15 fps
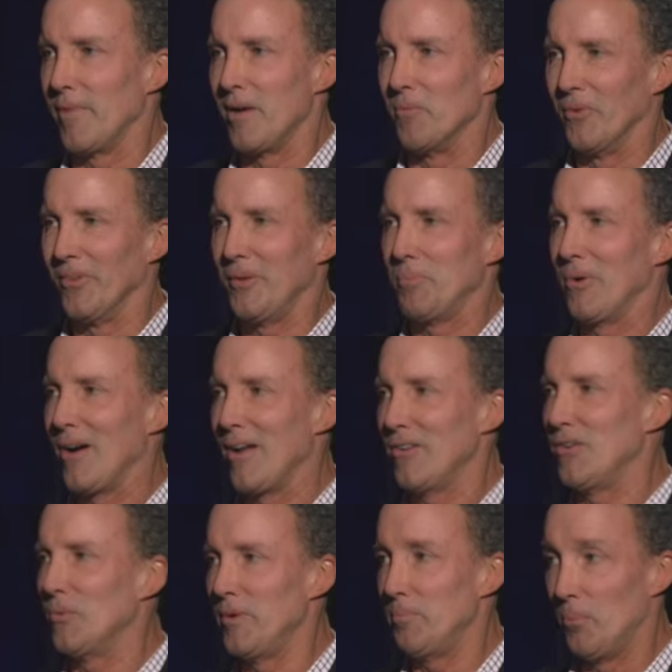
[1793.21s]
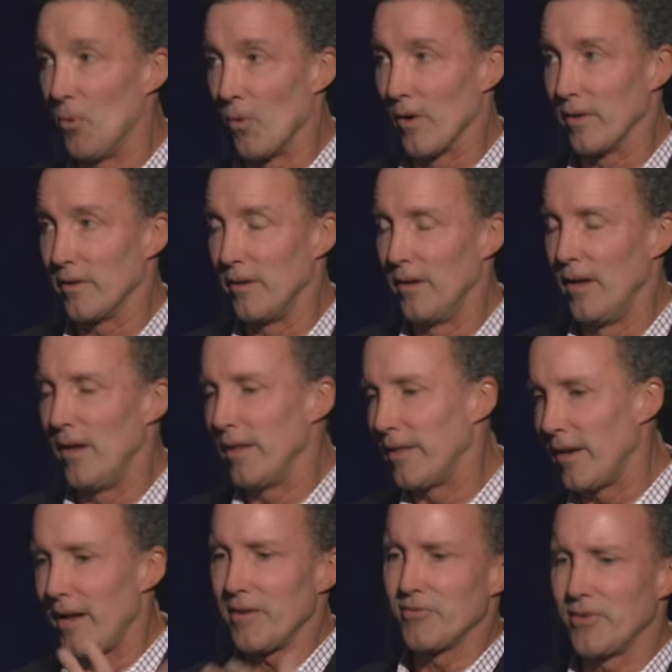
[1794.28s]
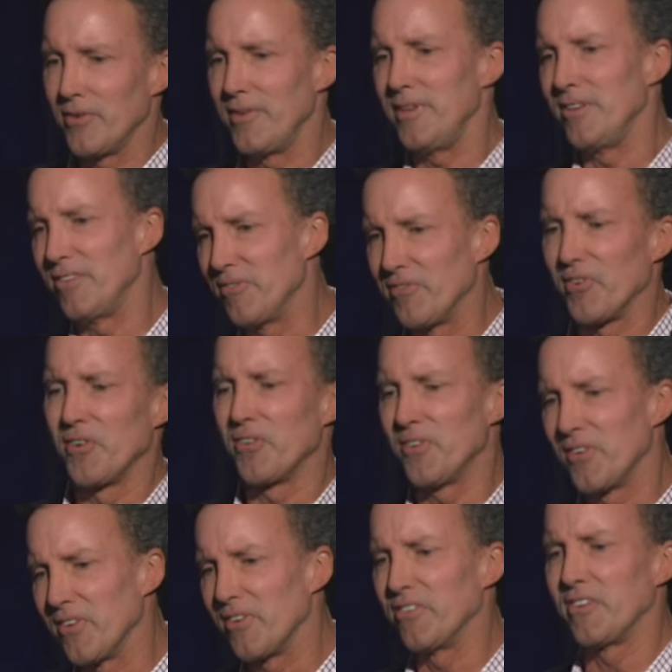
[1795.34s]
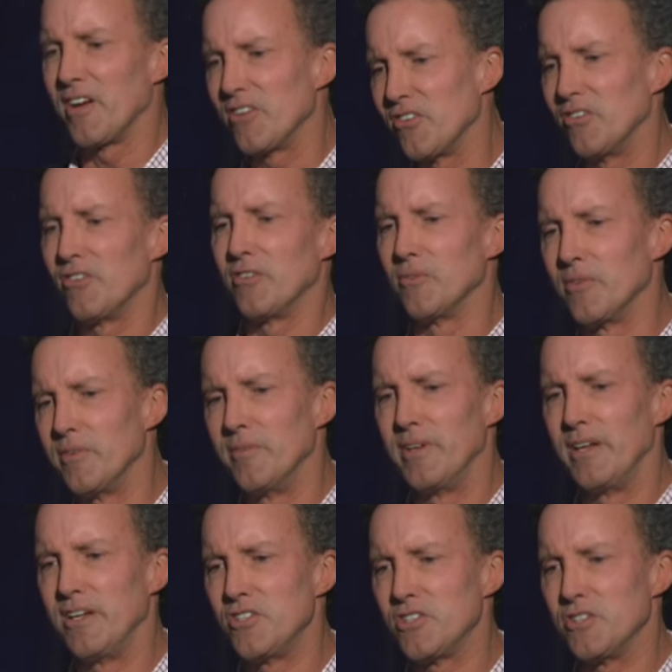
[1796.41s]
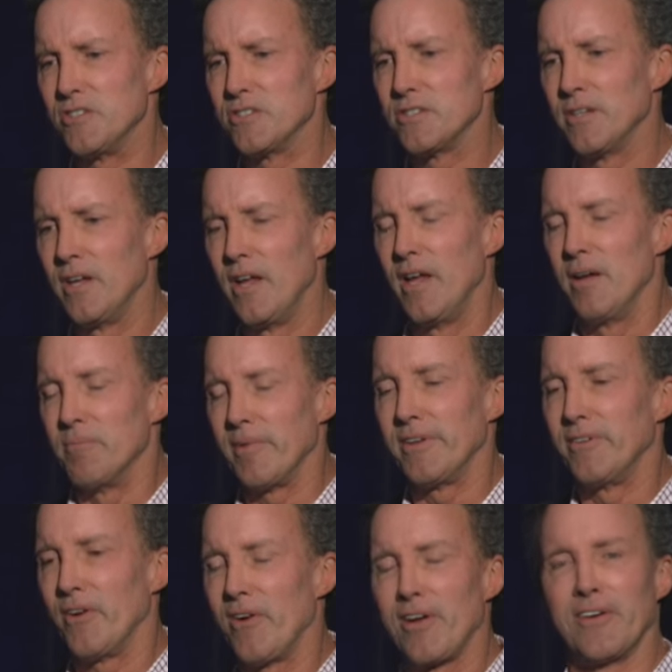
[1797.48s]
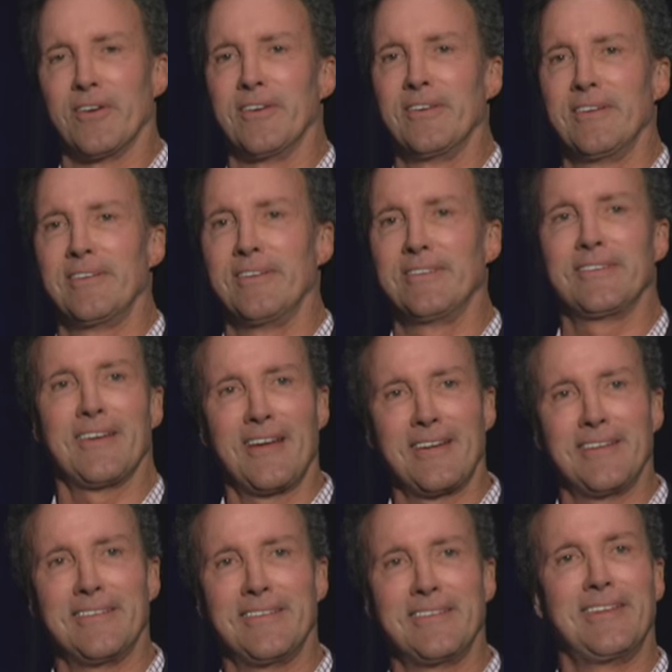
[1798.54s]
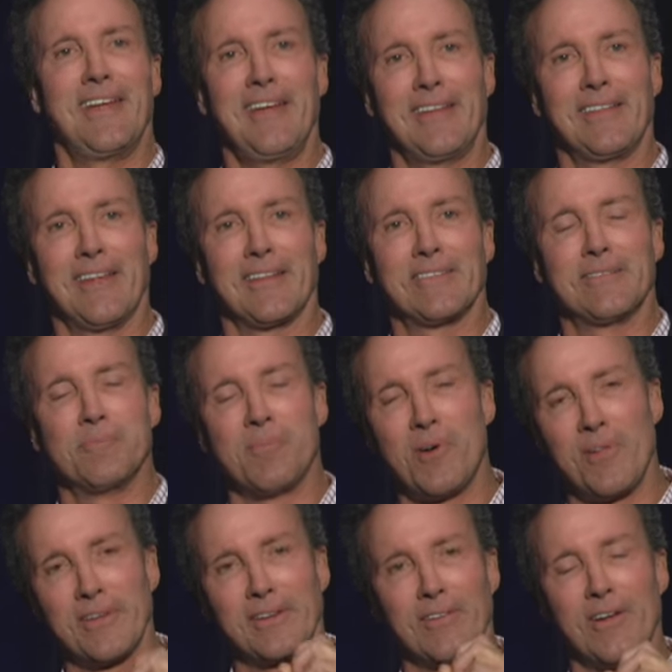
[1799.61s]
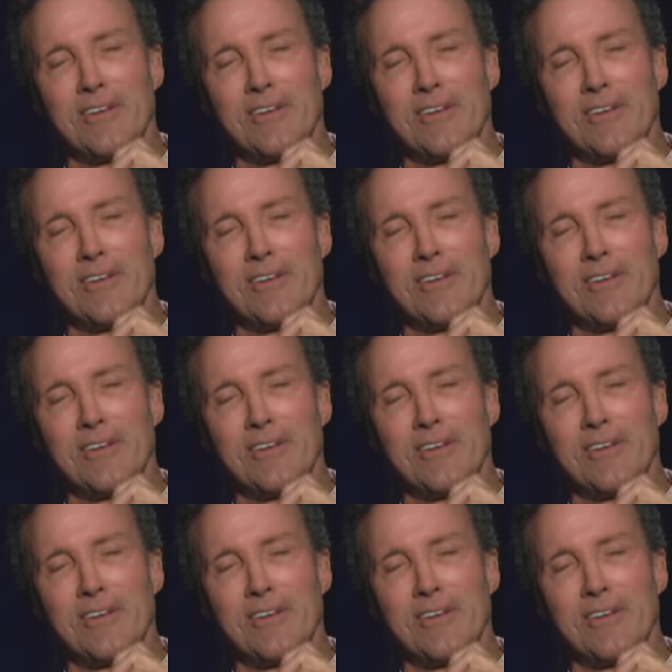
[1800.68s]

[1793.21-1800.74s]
I'm really proud to report that after these further discussions and ruminations, my daughter decided to take that symbolic